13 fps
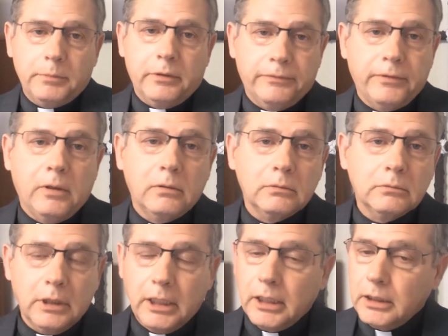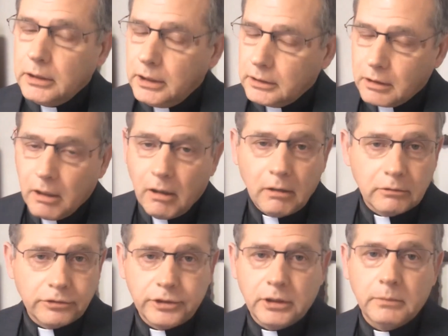up your phone and
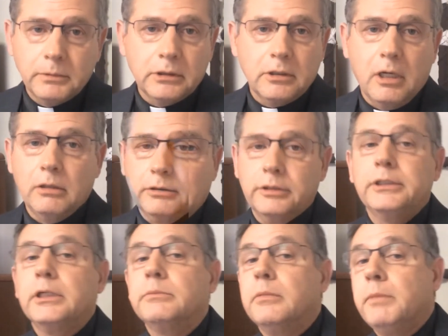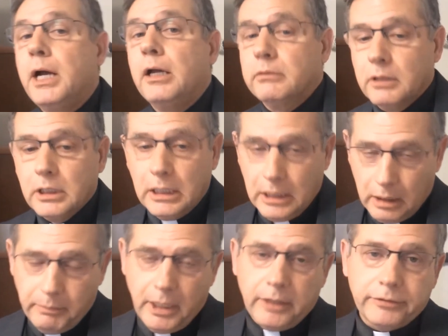call Jim and talk to him
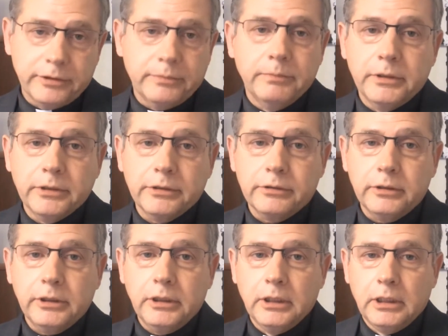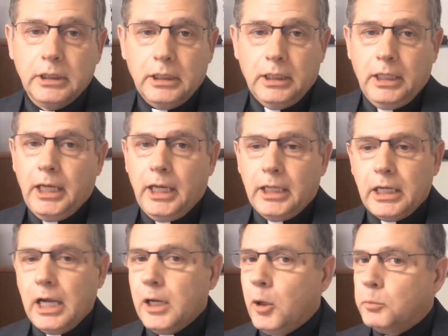about this ministry.
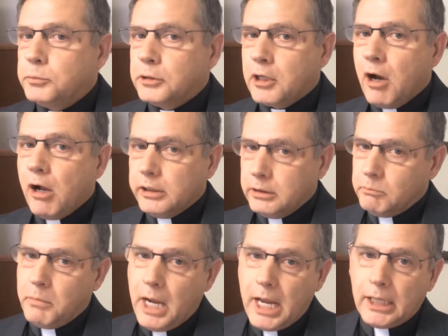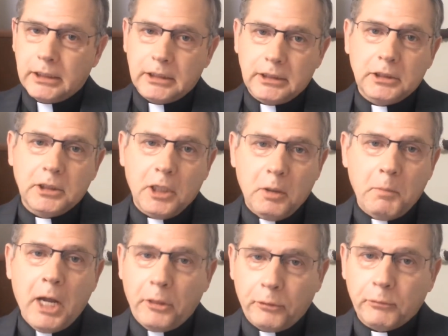And I hope to call him back in
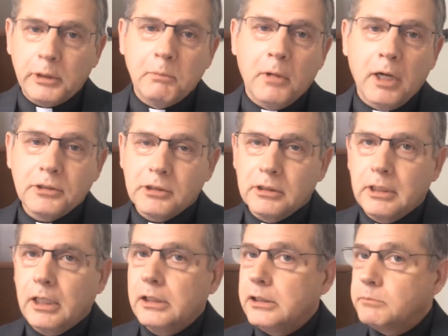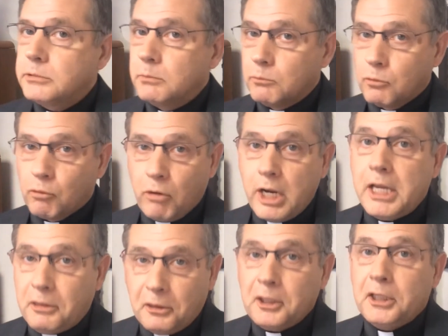about 3 months and tell him some
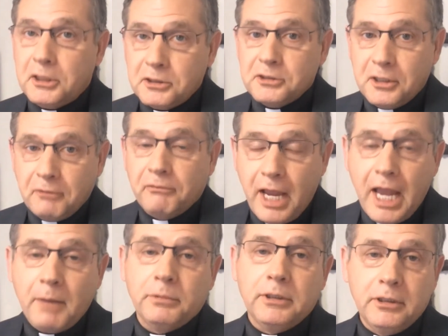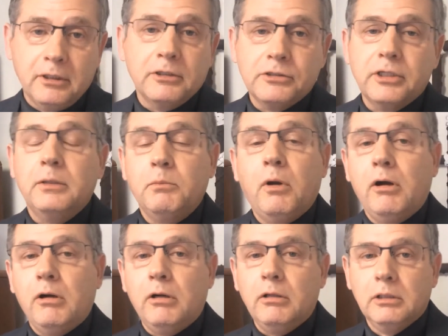great things that have happened here at St.
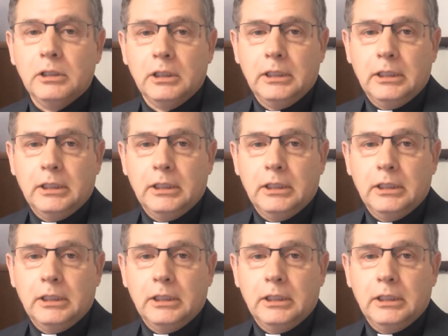Paul.